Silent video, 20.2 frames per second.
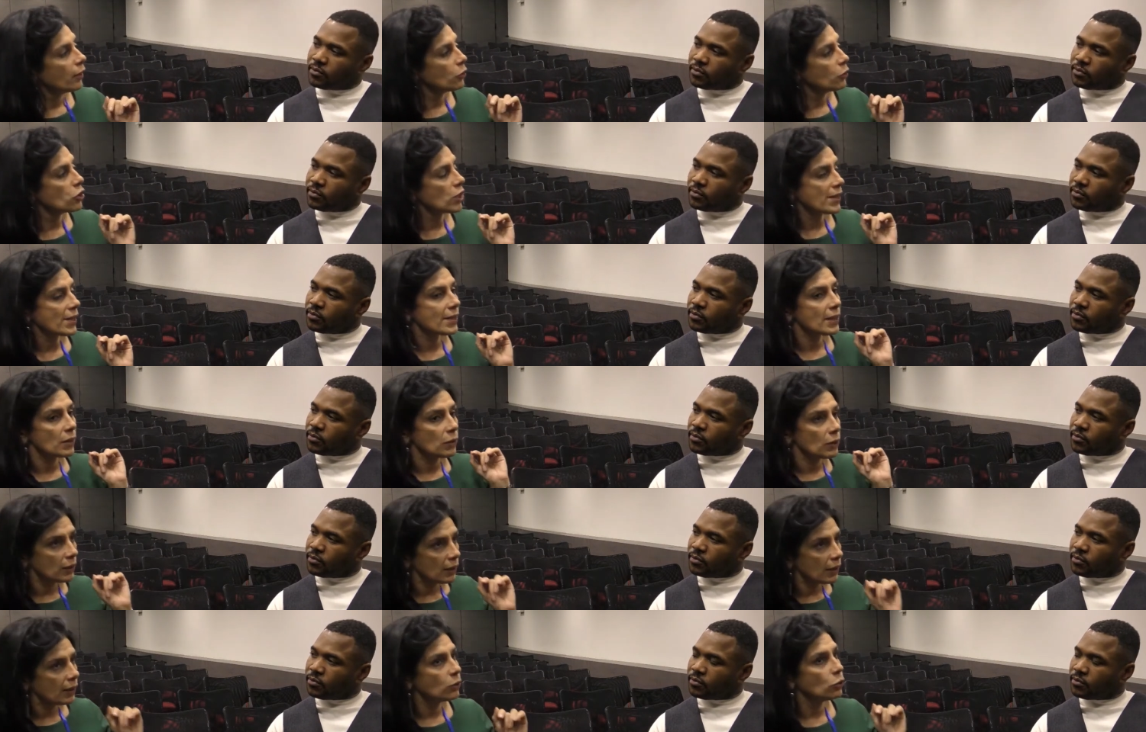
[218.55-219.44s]
Speaker 1: You just
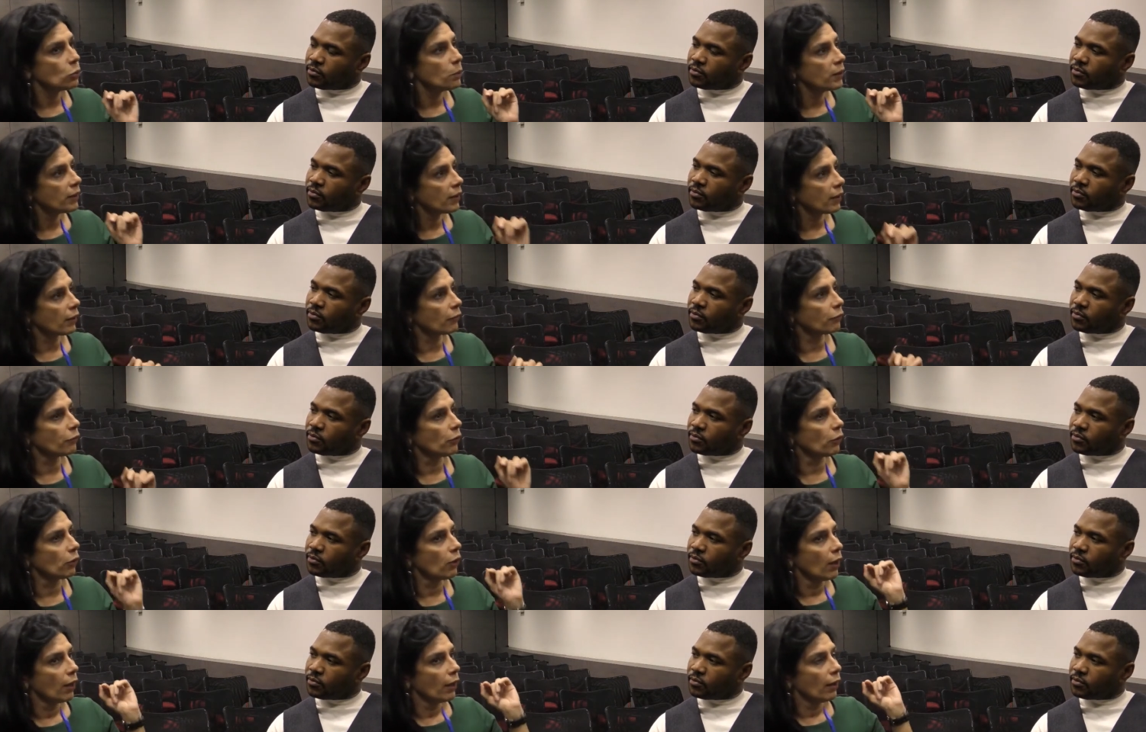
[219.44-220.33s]
need to be
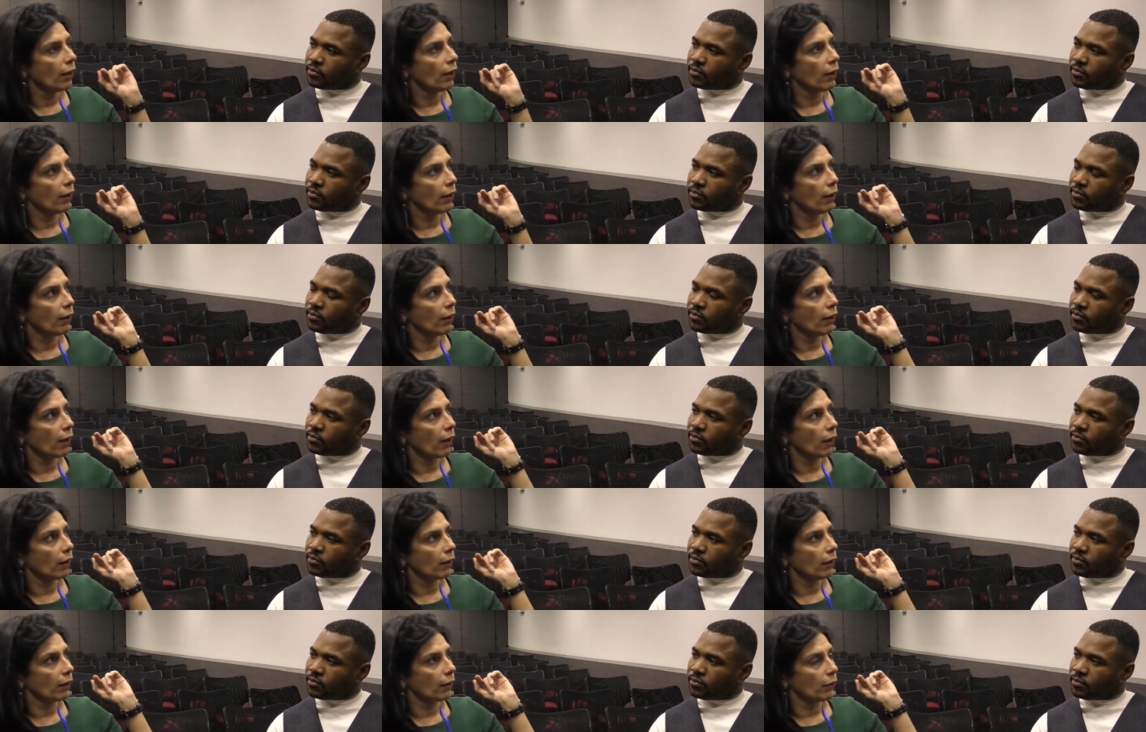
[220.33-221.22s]
careful
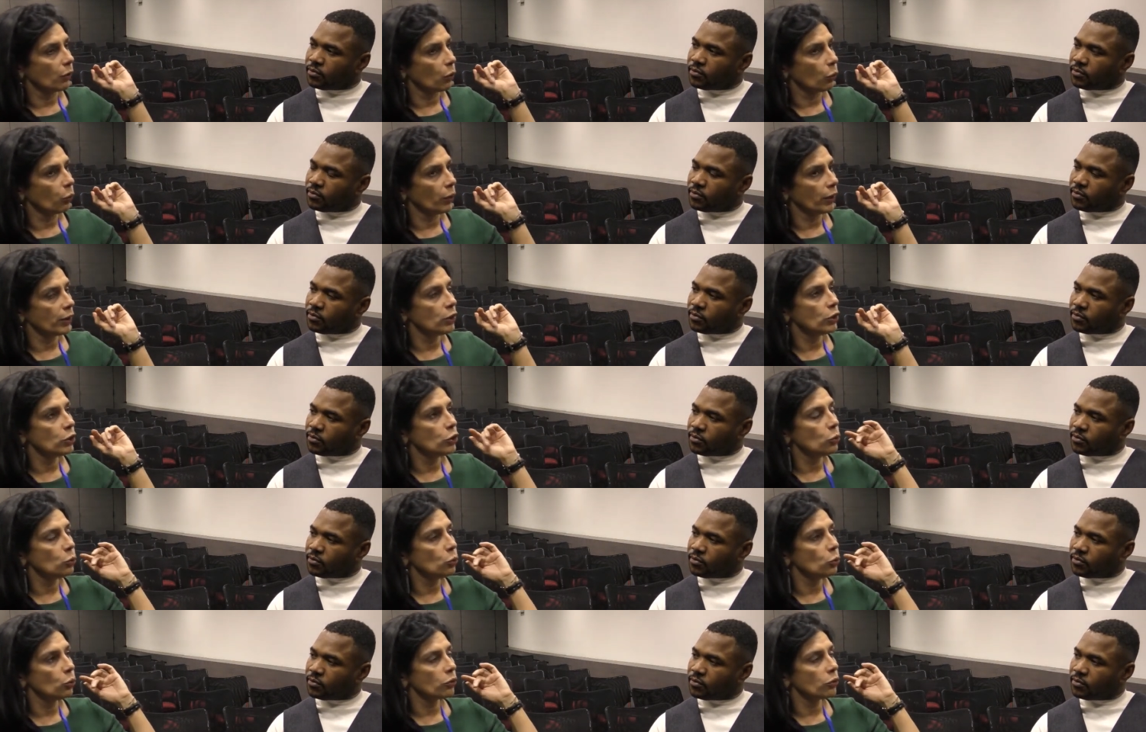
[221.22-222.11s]
when
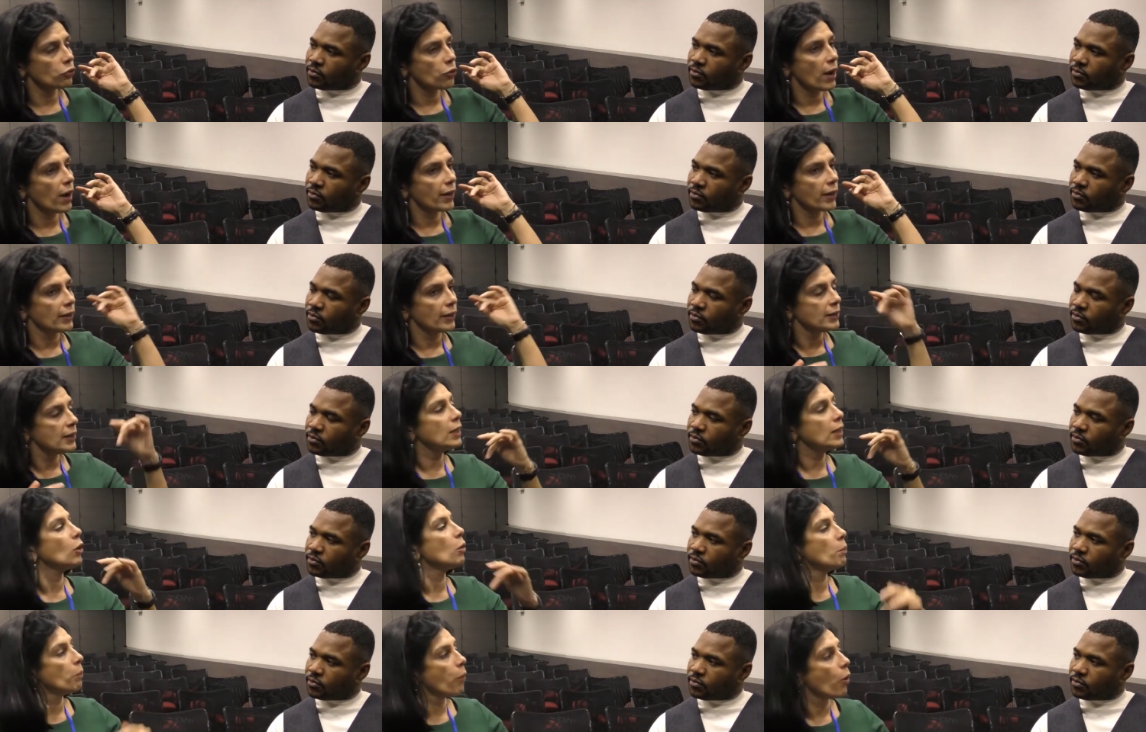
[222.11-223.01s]
you try and
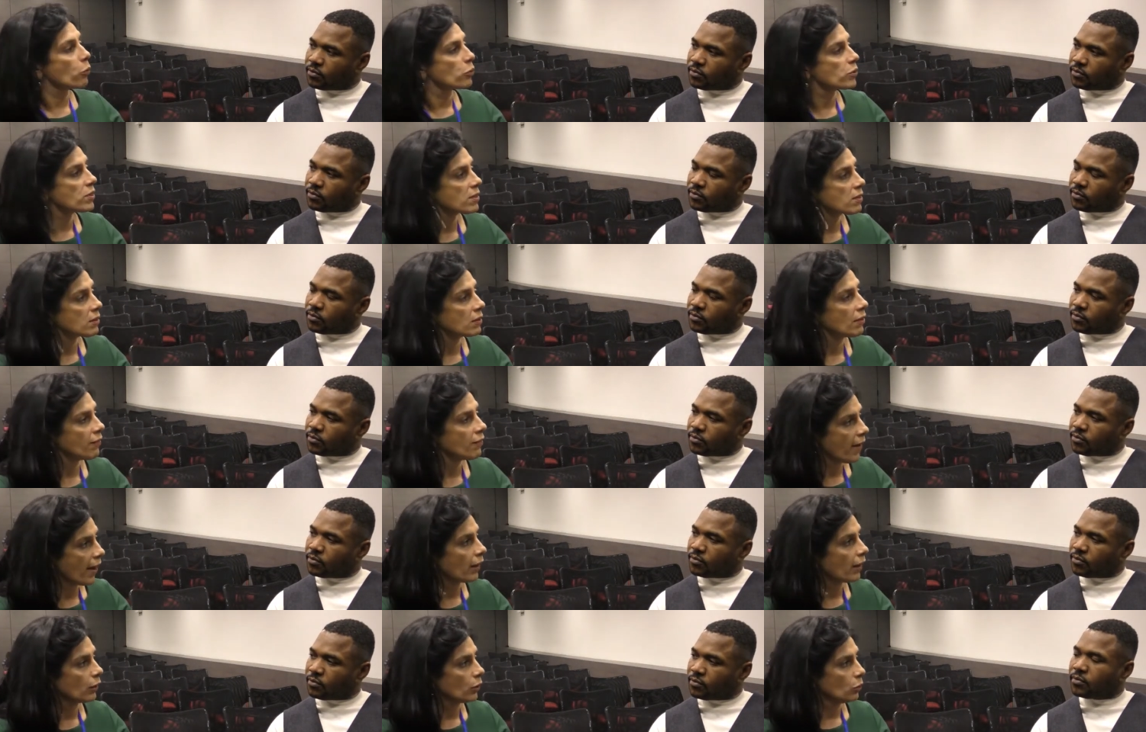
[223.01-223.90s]
decompose the
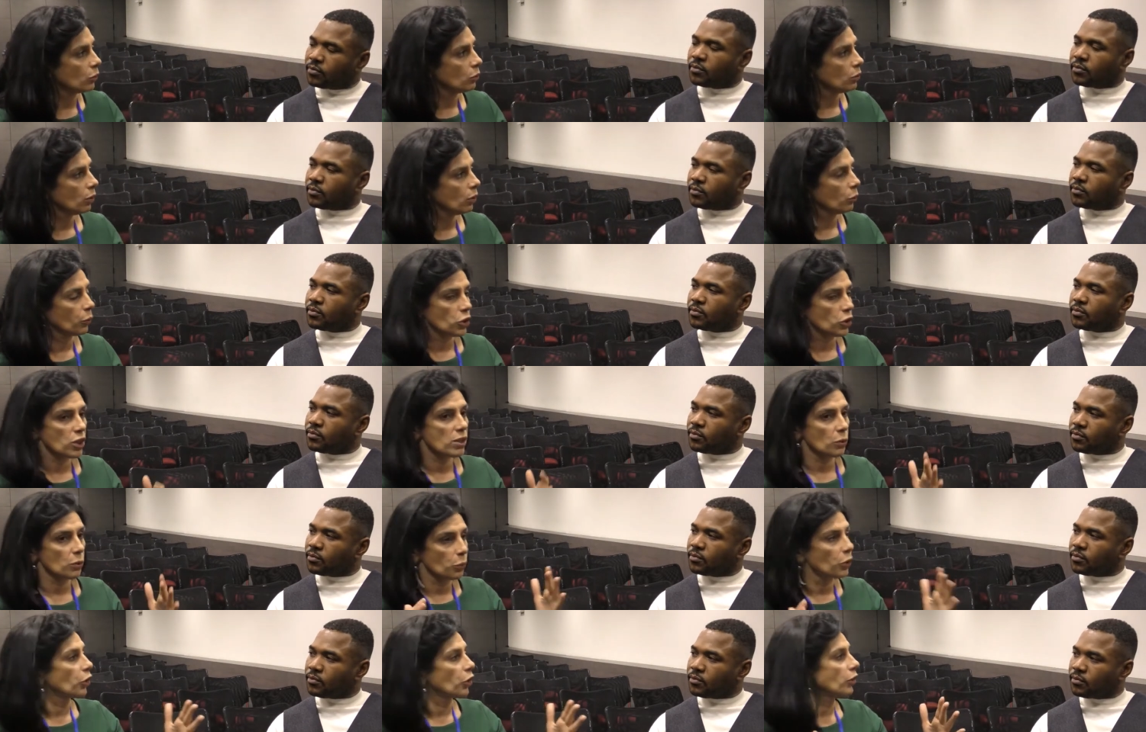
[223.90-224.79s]
value, which
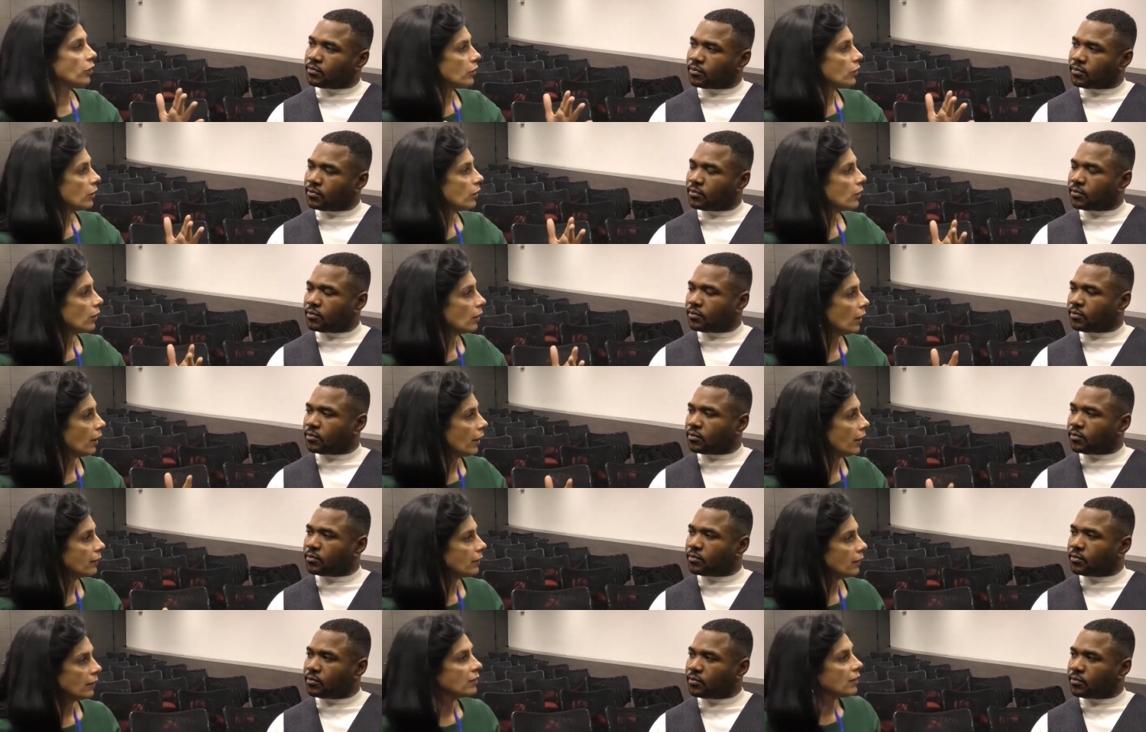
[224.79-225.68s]
is a word,
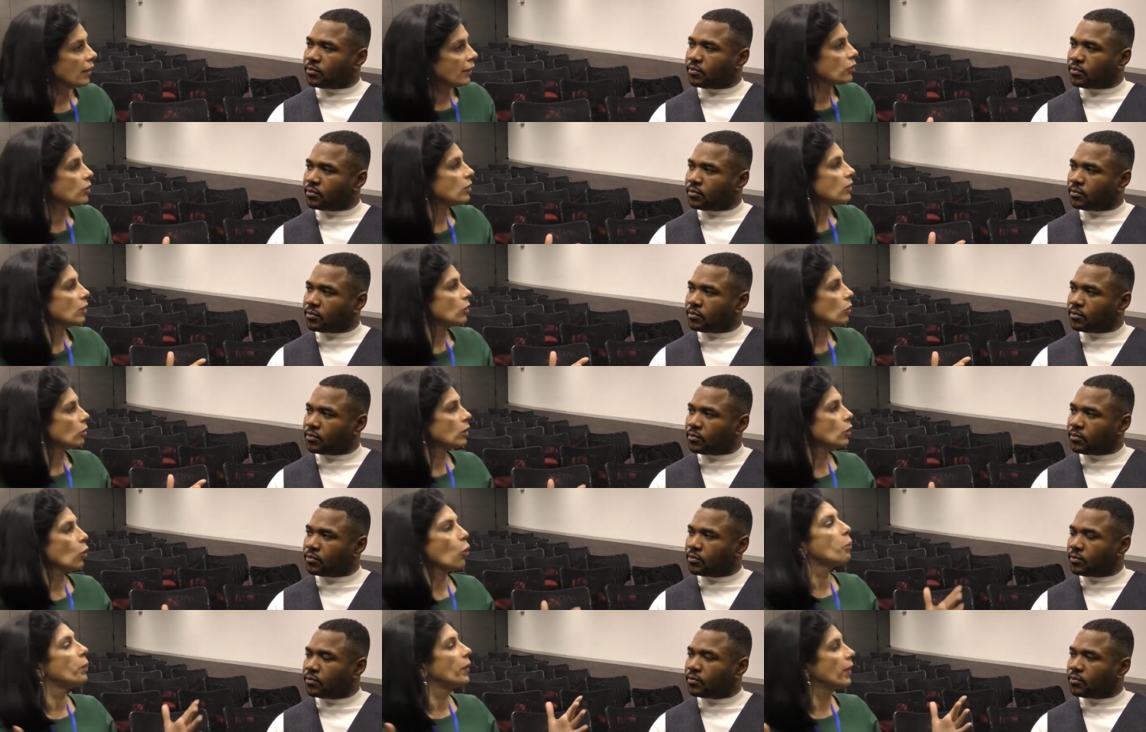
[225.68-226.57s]
like integrity or
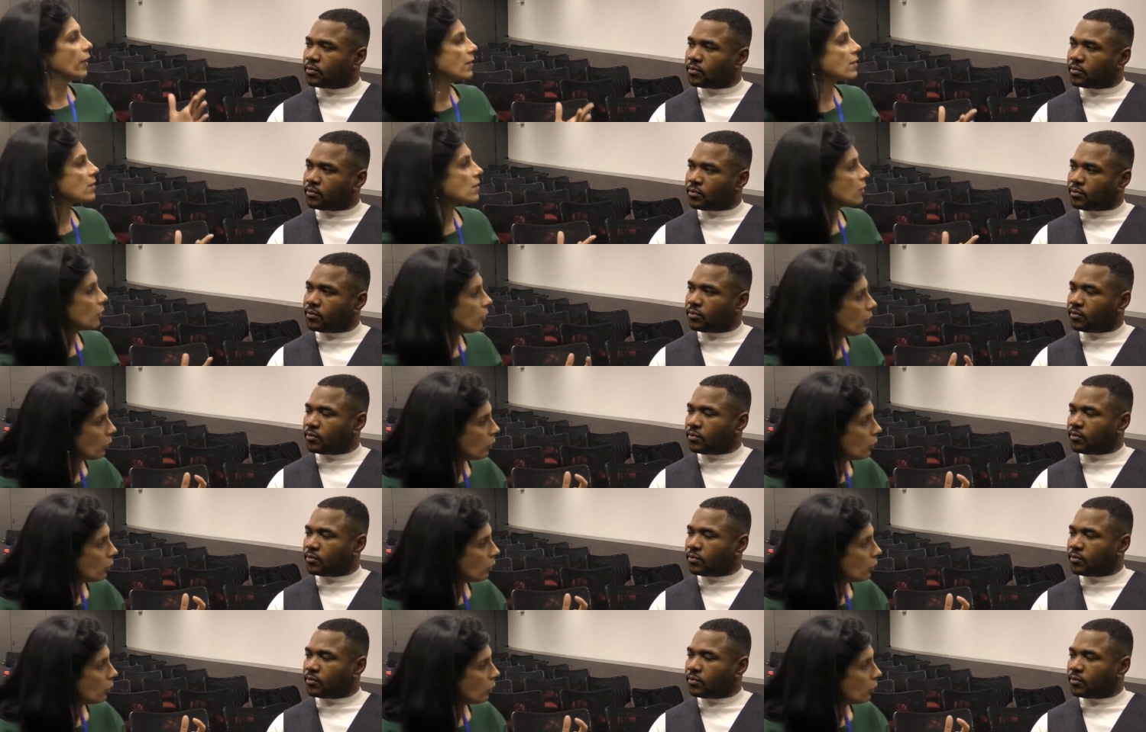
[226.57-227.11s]
the openness,